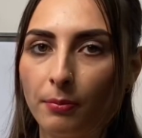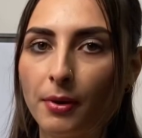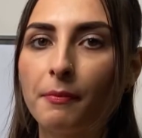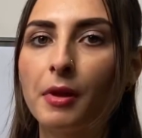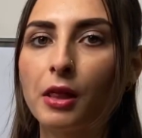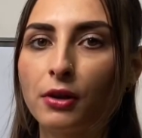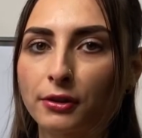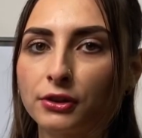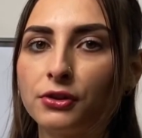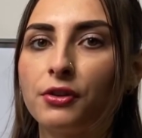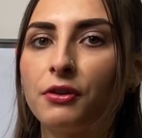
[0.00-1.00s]
belongs
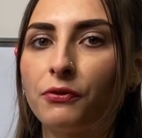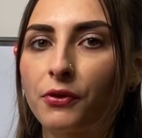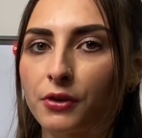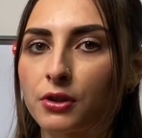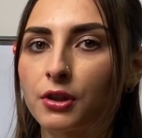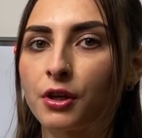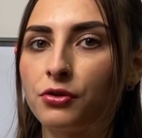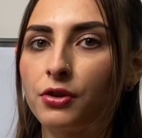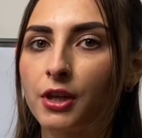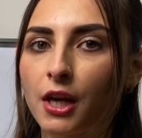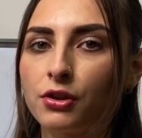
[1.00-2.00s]
to the first
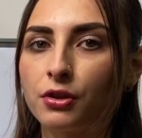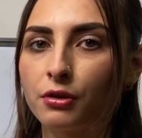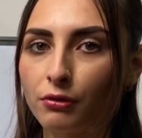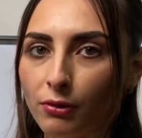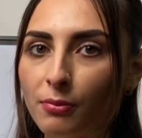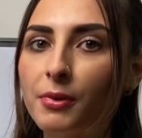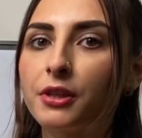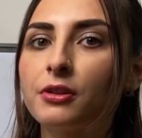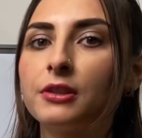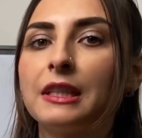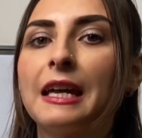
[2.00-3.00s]
conjugation group
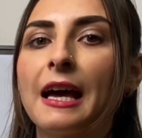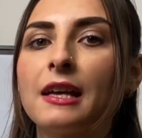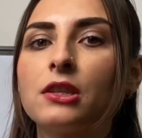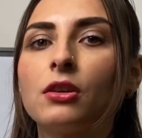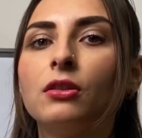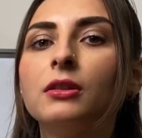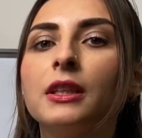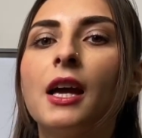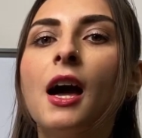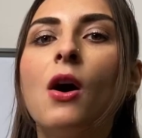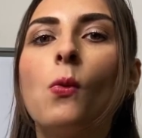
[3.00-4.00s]
because it has only
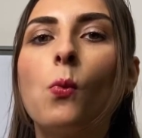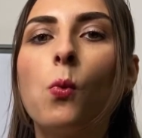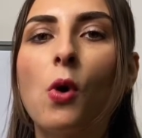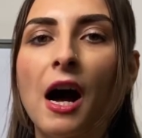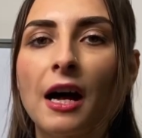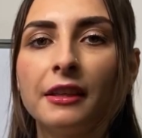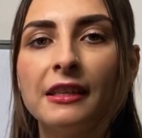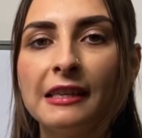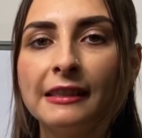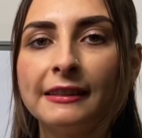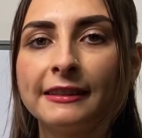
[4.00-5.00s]
one
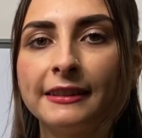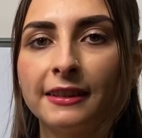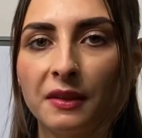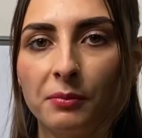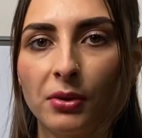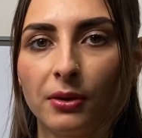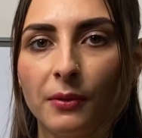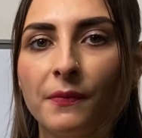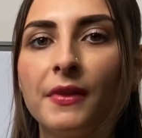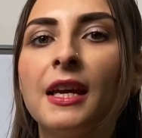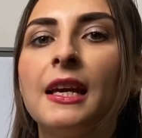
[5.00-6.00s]
syllable.
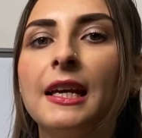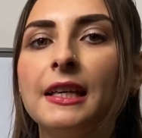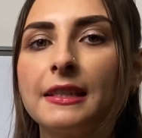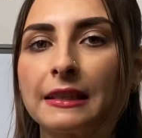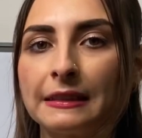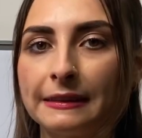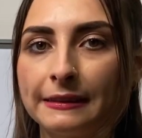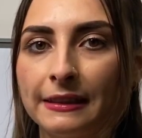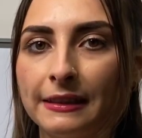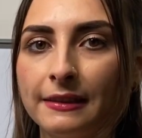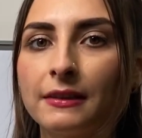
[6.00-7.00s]
It
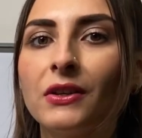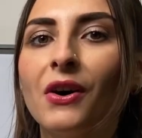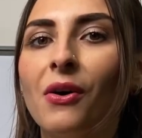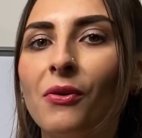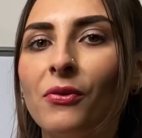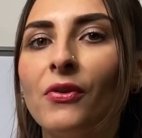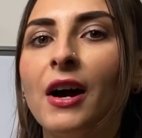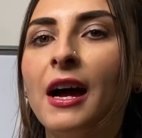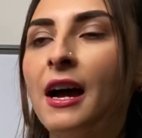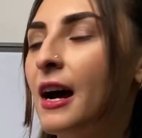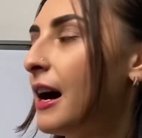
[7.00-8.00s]
consists of
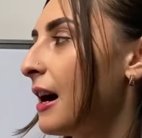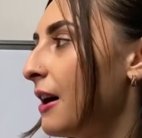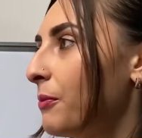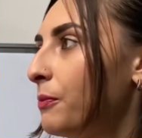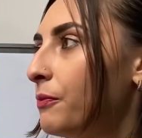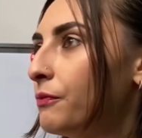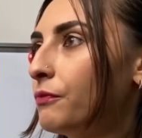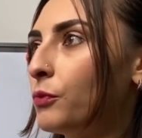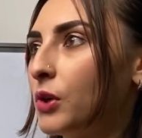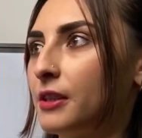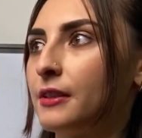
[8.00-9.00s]

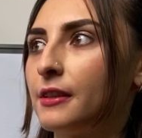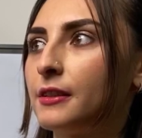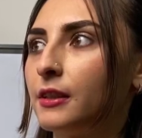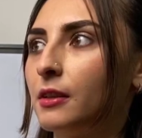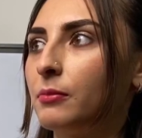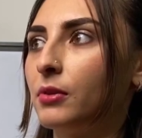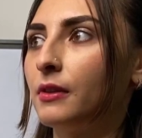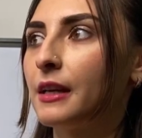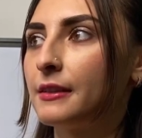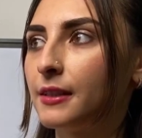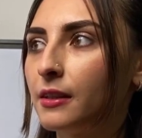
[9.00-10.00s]
what is the syllable? A
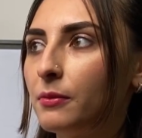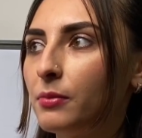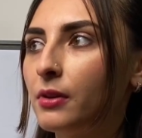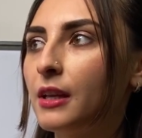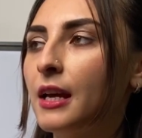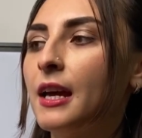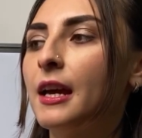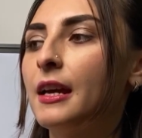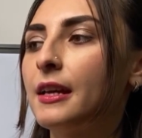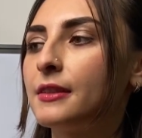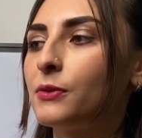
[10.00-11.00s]
syllable
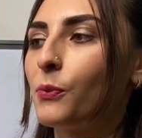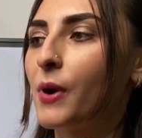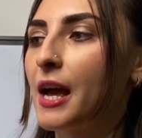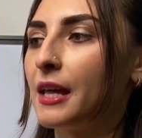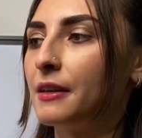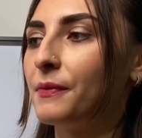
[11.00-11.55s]
is when